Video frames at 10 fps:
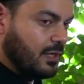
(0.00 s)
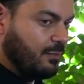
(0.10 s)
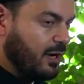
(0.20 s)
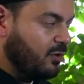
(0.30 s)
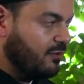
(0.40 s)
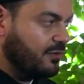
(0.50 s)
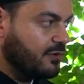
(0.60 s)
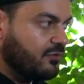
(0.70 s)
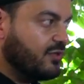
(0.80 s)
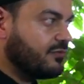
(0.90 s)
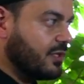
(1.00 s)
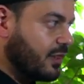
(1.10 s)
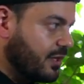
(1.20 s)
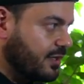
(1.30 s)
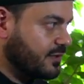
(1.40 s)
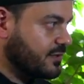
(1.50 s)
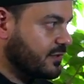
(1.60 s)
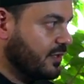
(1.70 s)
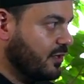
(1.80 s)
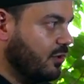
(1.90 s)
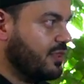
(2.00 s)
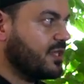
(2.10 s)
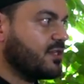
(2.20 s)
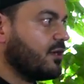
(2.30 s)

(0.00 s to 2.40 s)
power over trivial things or things